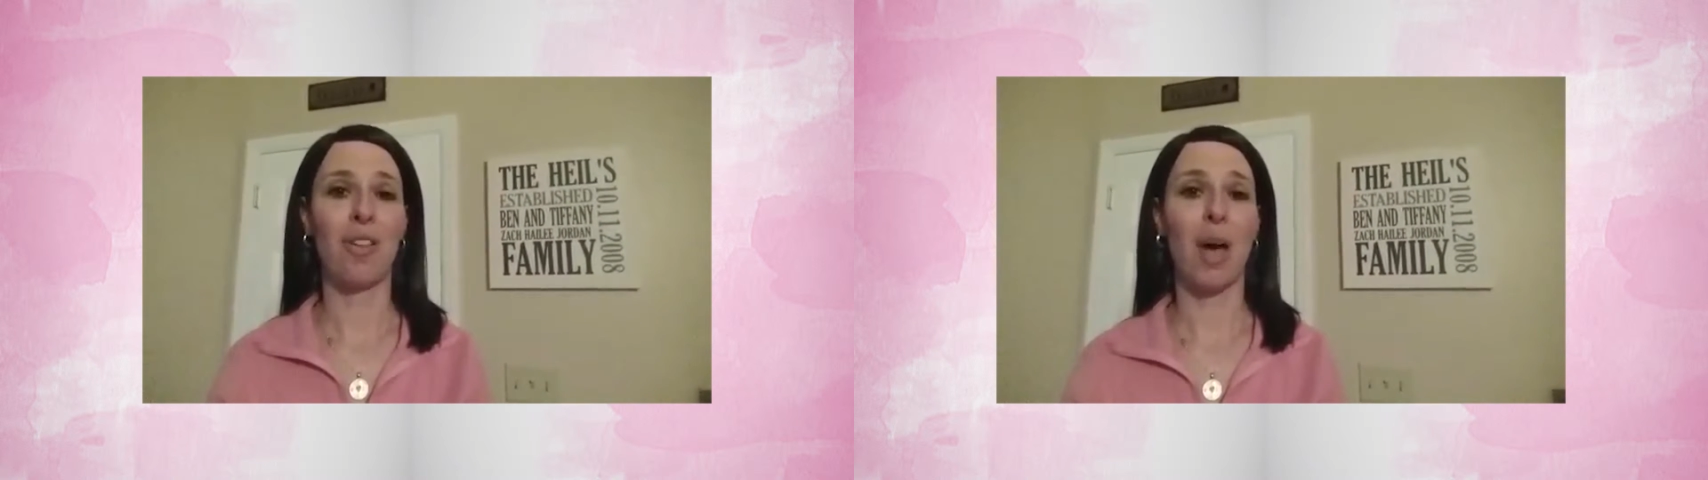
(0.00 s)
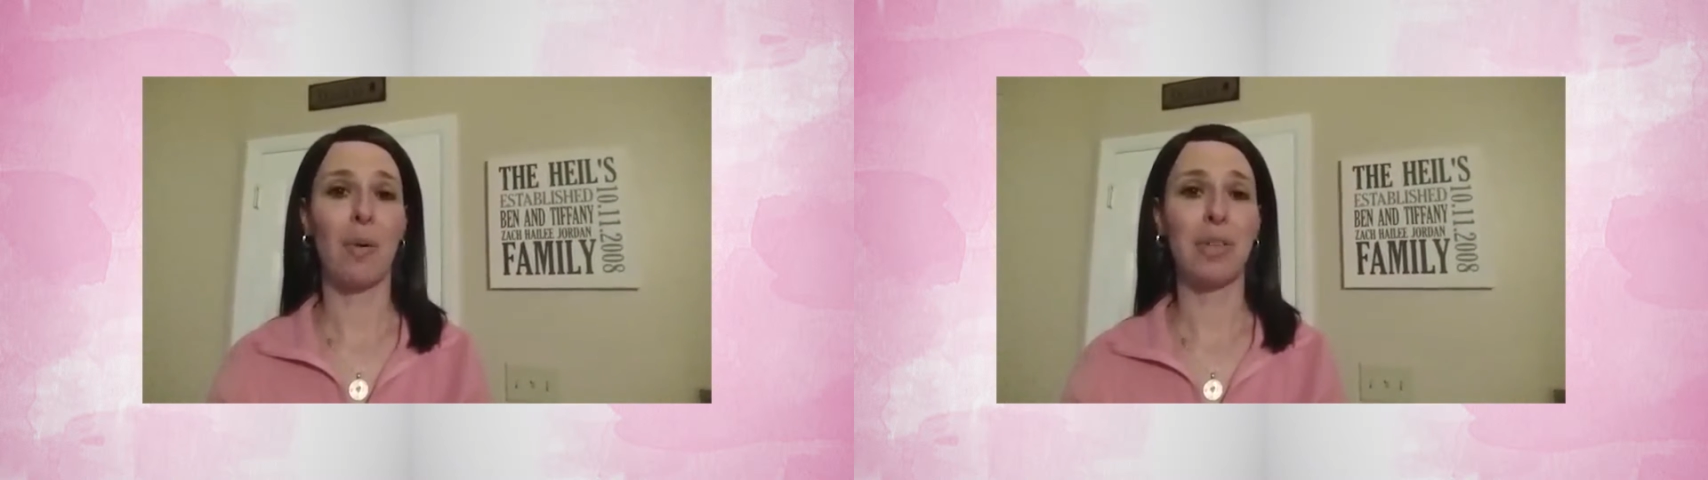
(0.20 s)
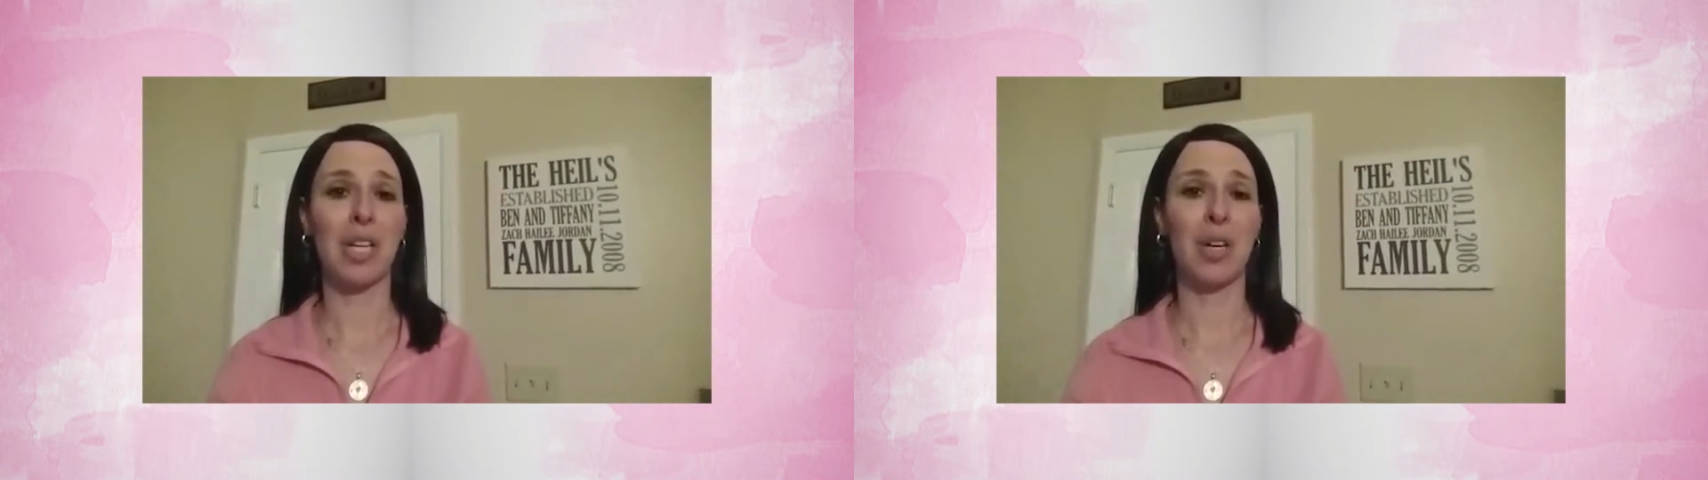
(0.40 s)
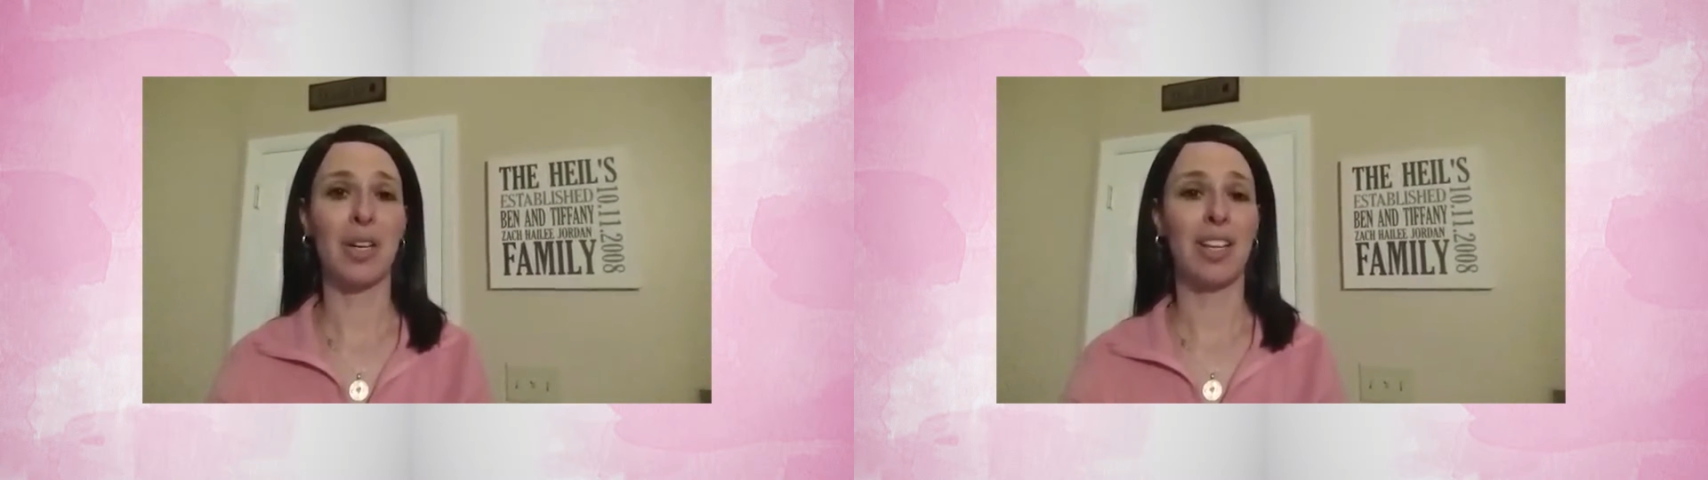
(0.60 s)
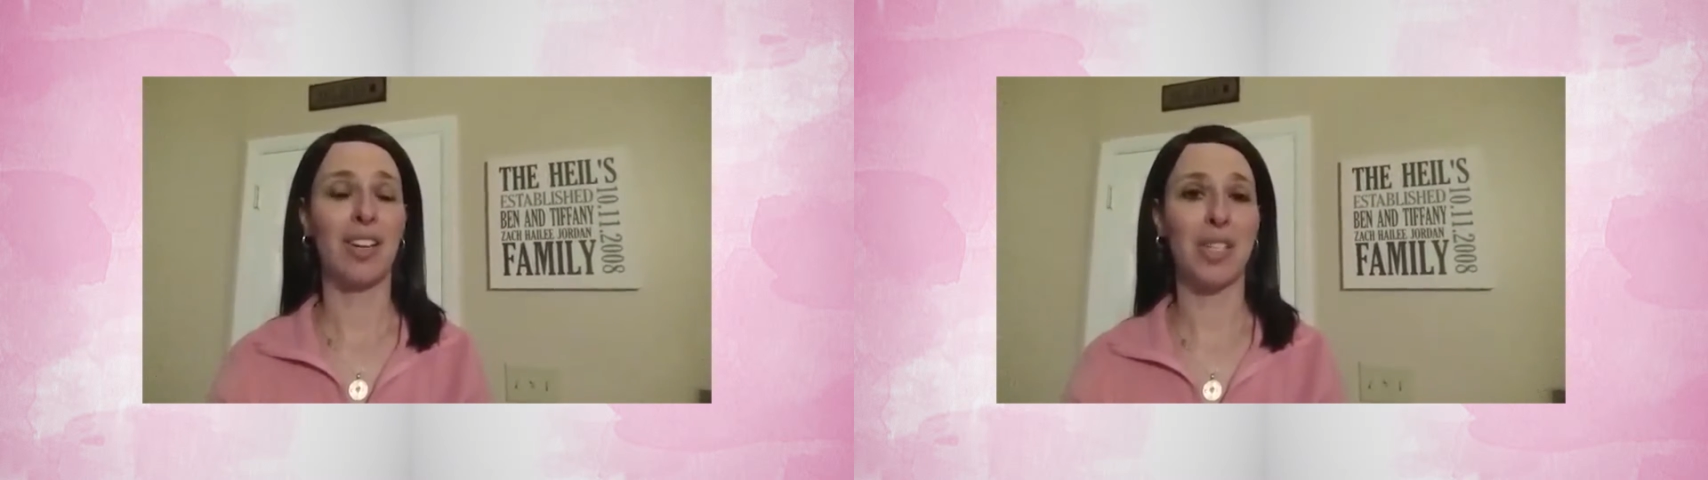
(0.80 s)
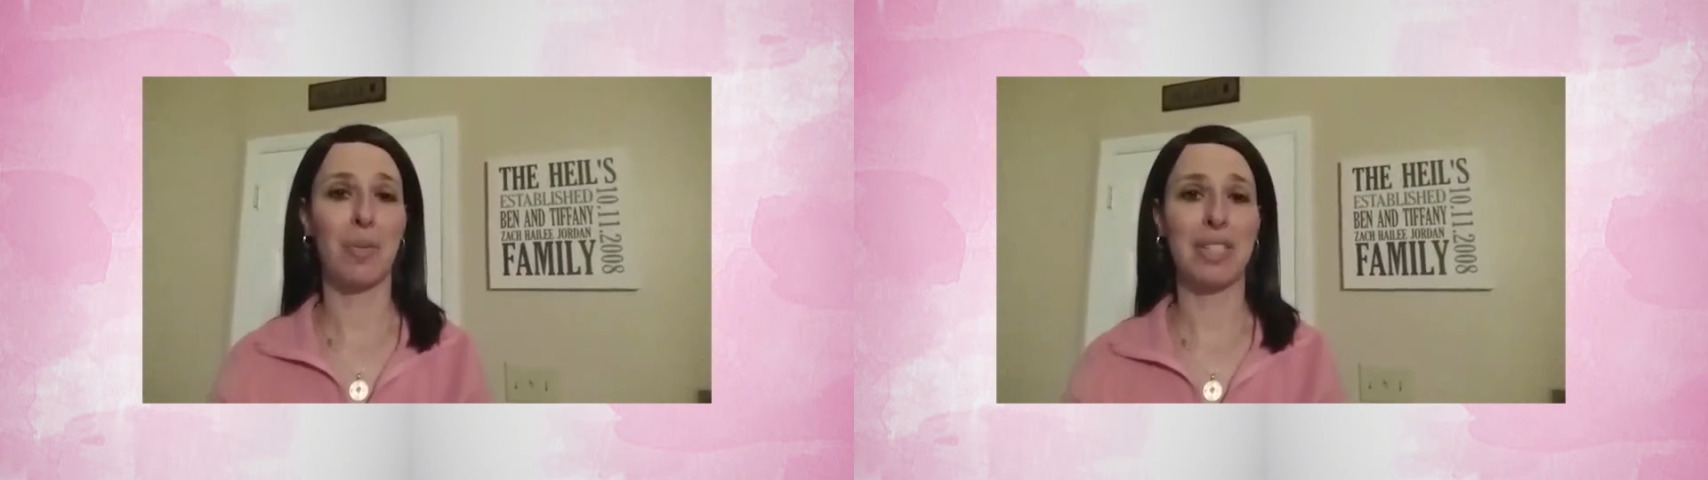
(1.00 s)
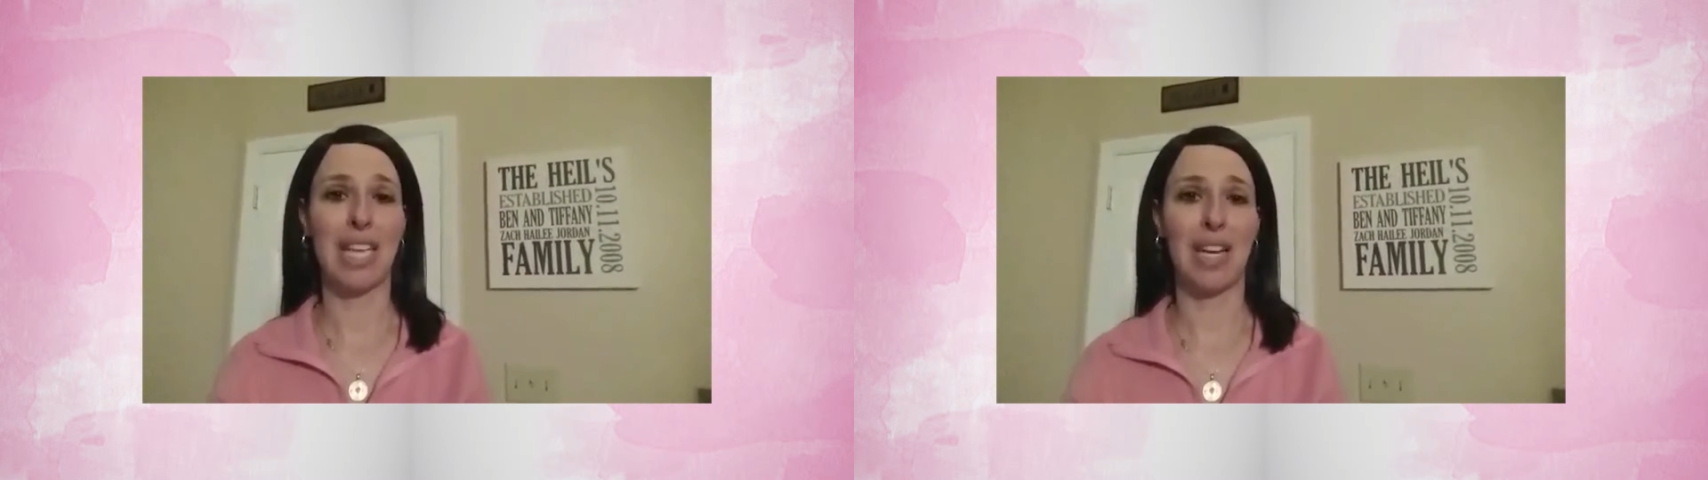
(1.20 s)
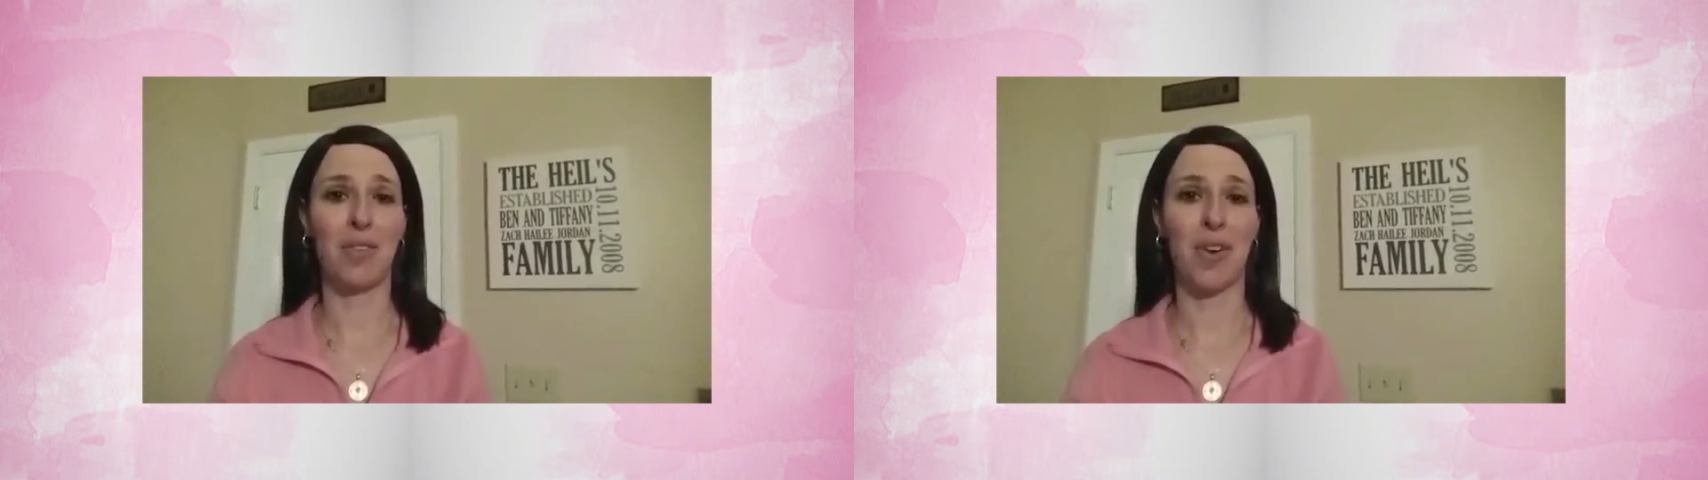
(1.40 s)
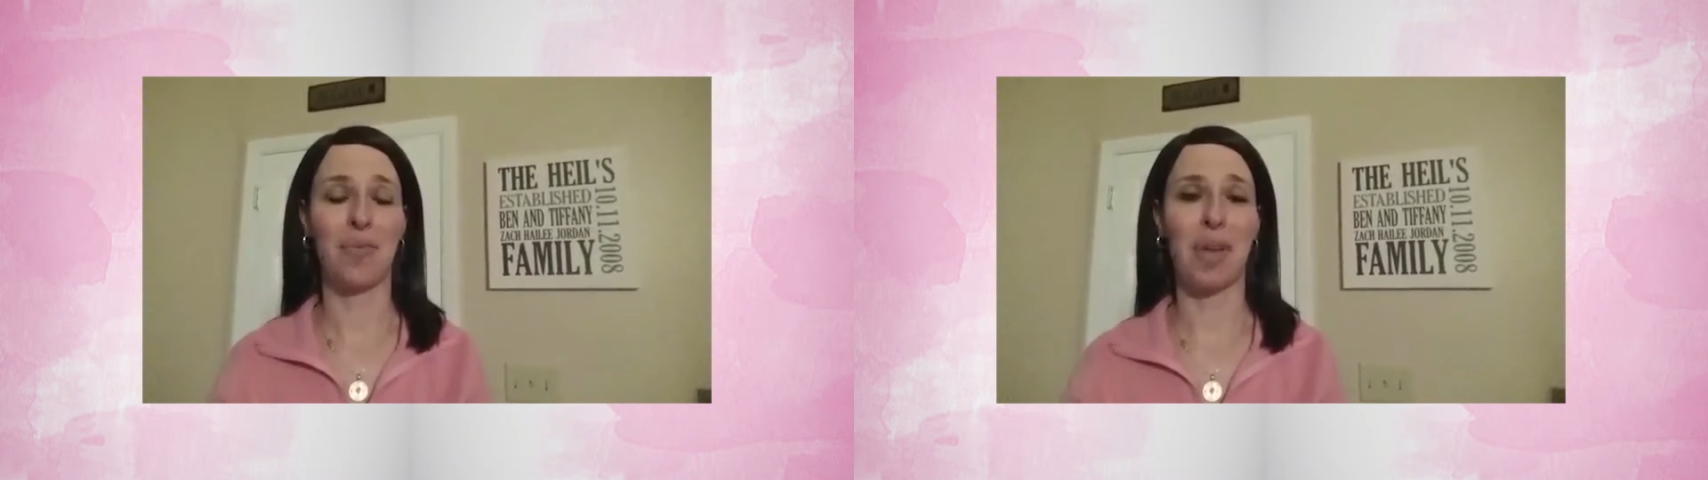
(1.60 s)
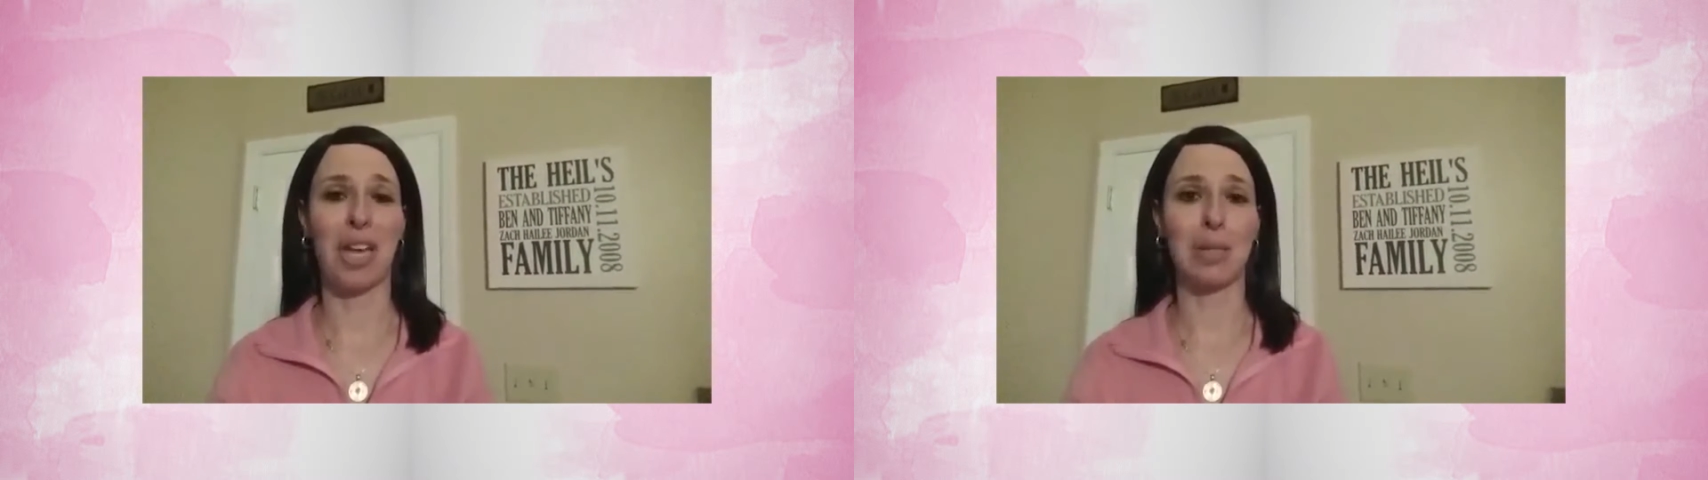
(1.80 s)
and that was to earn leadership incentive trip for my